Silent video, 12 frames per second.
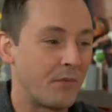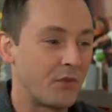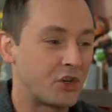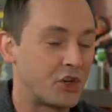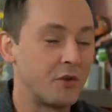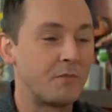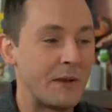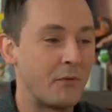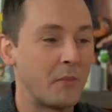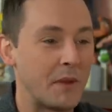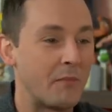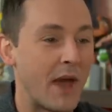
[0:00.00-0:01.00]
Should people
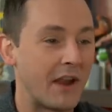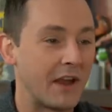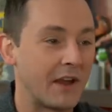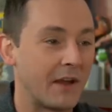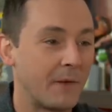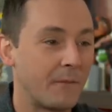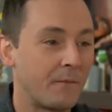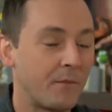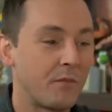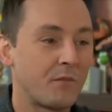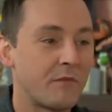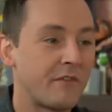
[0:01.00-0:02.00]
be betting
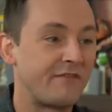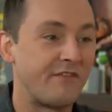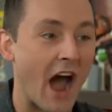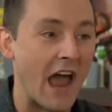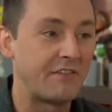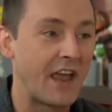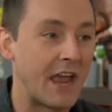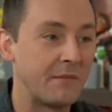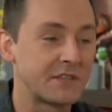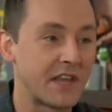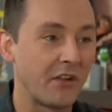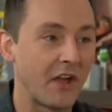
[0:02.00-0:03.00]
5
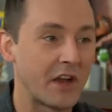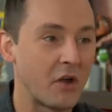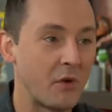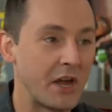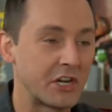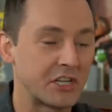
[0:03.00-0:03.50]
games they like a week?